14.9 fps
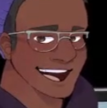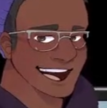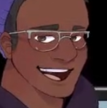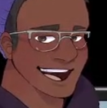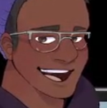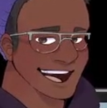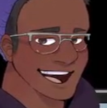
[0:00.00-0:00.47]

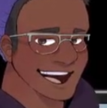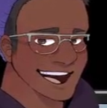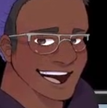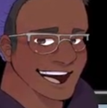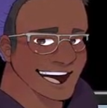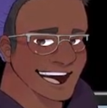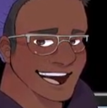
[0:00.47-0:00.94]
was drawing.
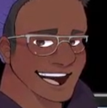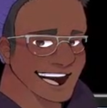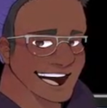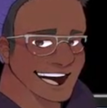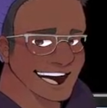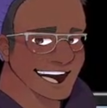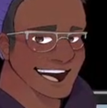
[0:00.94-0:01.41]
I was like, why am
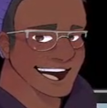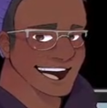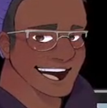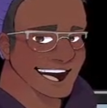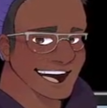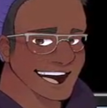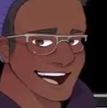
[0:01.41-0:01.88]
I drawing with my
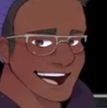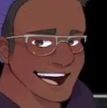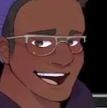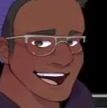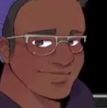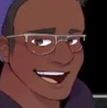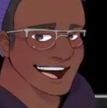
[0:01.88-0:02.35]
mouse?
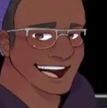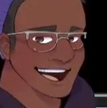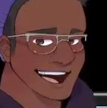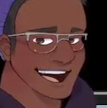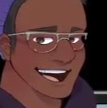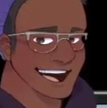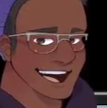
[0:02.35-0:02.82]
Oh,
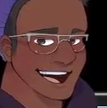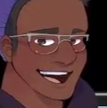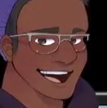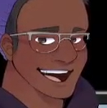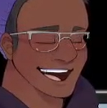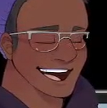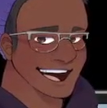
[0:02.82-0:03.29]
yeah. I
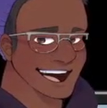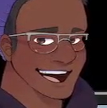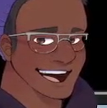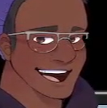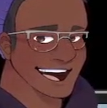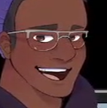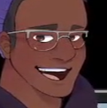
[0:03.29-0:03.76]
lost my
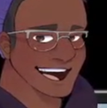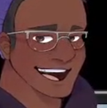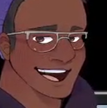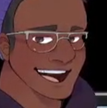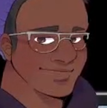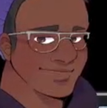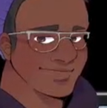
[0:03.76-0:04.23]
pen.
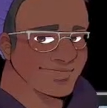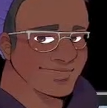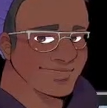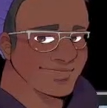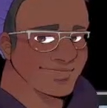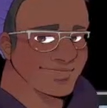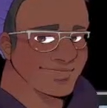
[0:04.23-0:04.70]

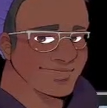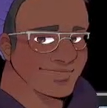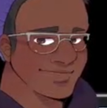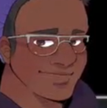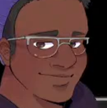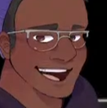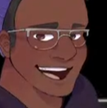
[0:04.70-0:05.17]

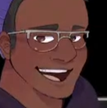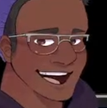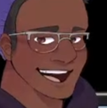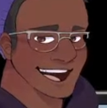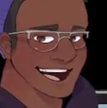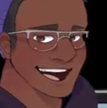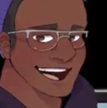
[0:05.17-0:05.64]
God,
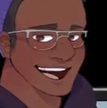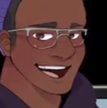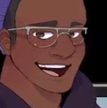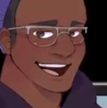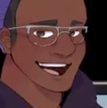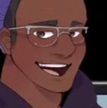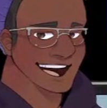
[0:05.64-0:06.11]
I'm
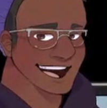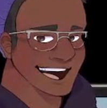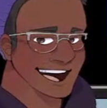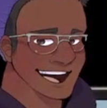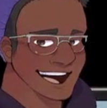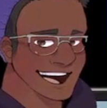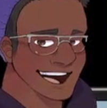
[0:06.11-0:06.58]
basically one
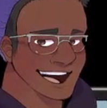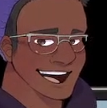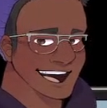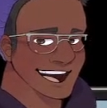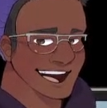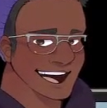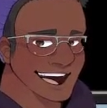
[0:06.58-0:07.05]
of you
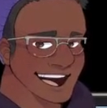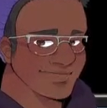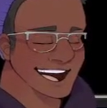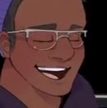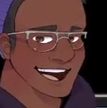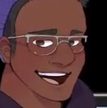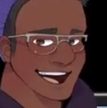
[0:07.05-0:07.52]
guys.
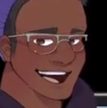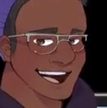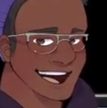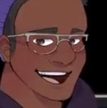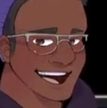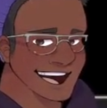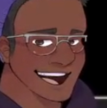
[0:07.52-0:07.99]
No,
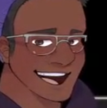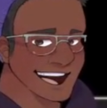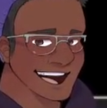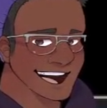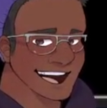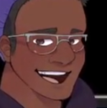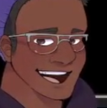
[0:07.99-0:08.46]
I'm not. I'm not
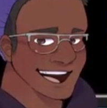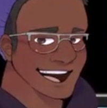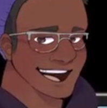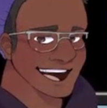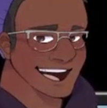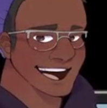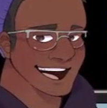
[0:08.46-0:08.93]
an artist. Don't
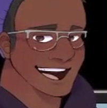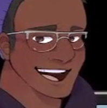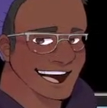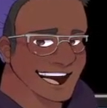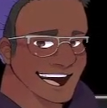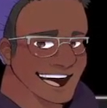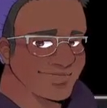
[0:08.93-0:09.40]
call me an
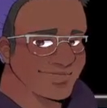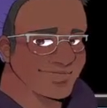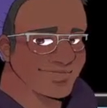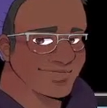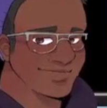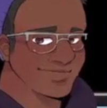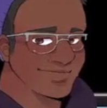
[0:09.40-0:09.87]
artist.
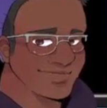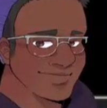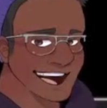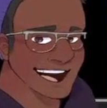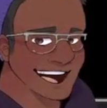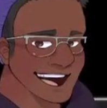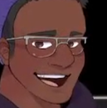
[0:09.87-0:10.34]

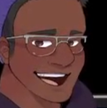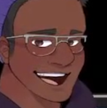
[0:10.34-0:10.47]
So